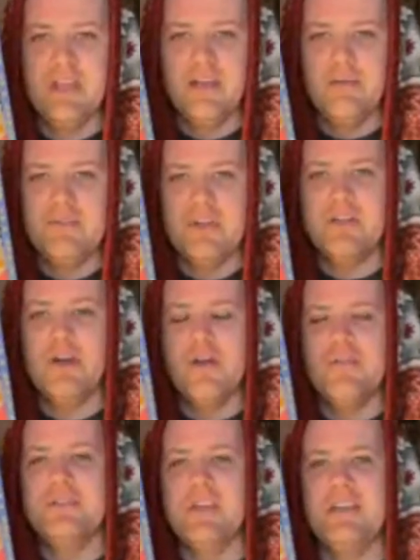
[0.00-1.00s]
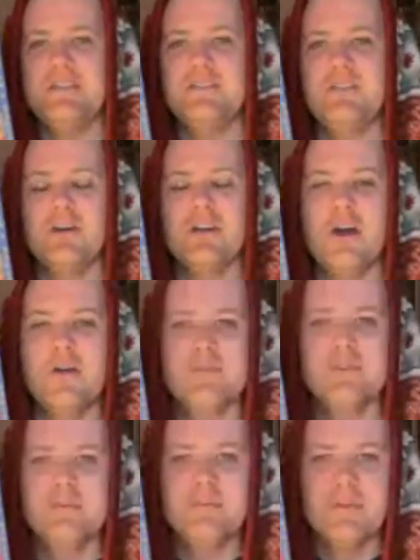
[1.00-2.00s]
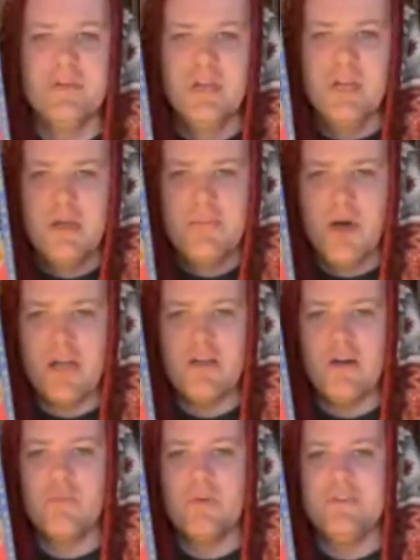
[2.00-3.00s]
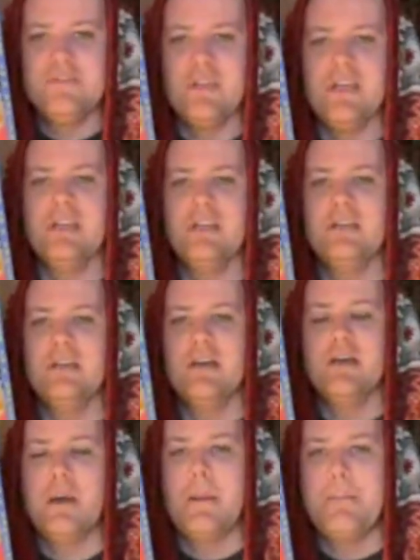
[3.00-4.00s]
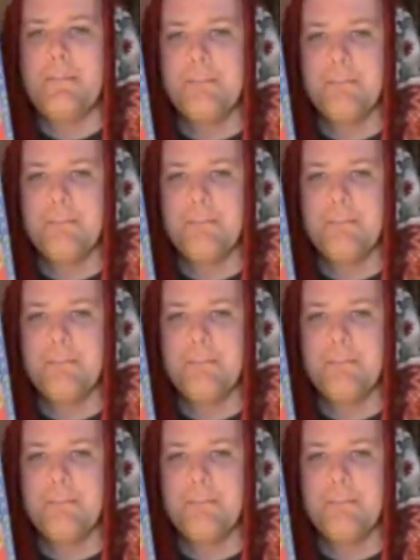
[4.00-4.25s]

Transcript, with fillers: sick. We've done COVID tests. It's not COVID, but my God, we're sick. Um,